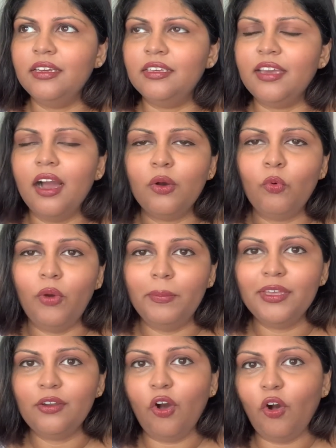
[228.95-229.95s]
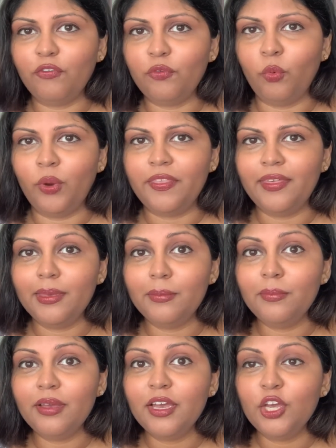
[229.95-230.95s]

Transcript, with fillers: young women off with him,